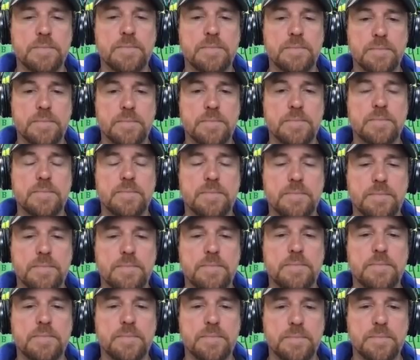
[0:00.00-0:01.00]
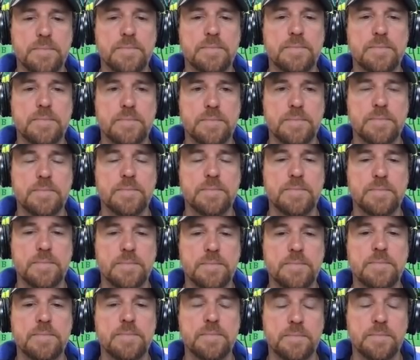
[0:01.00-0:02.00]

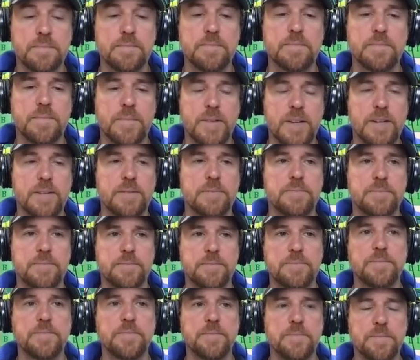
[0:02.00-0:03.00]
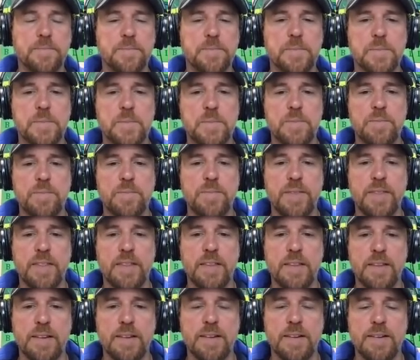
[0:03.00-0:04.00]

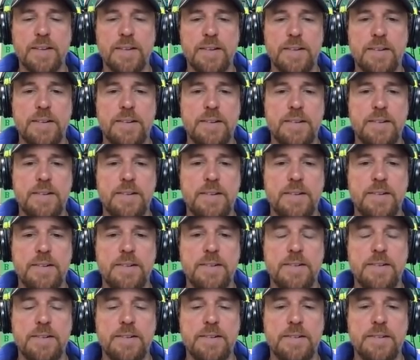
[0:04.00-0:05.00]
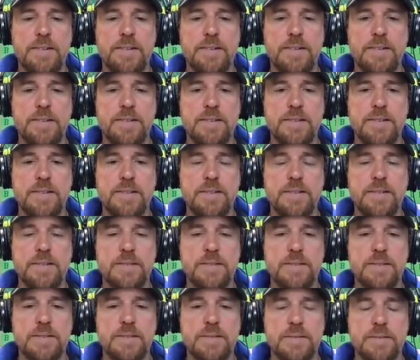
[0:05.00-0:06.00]

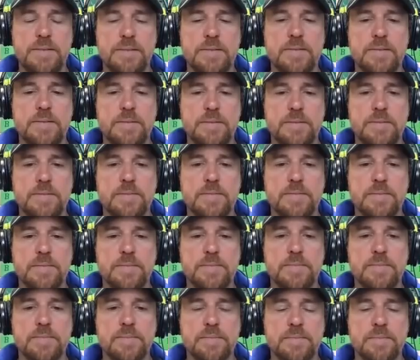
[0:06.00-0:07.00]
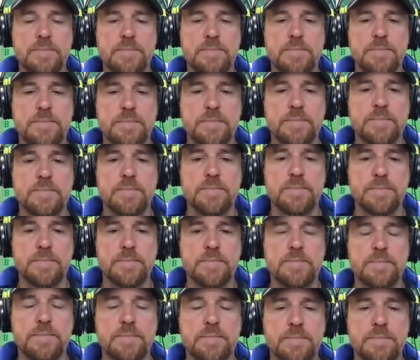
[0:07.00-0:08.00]
(silent)